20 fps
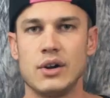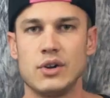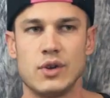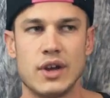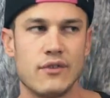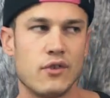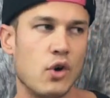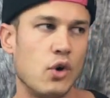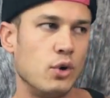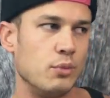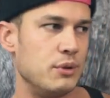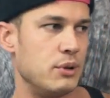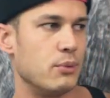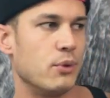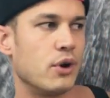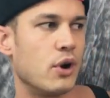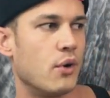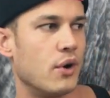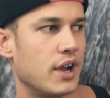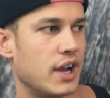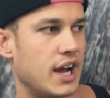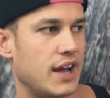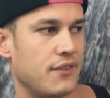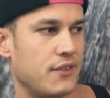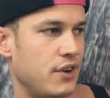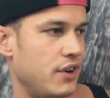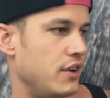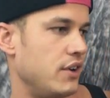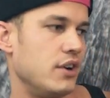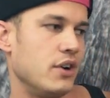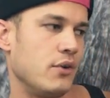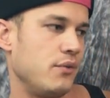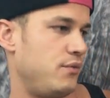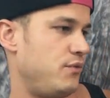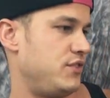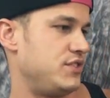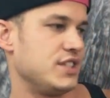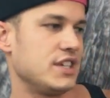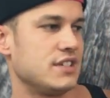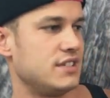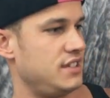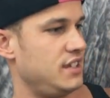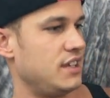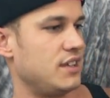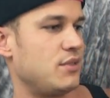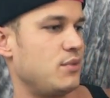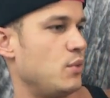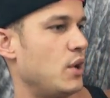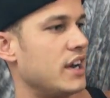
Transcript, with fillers: Um, you have old people going on their you know 60th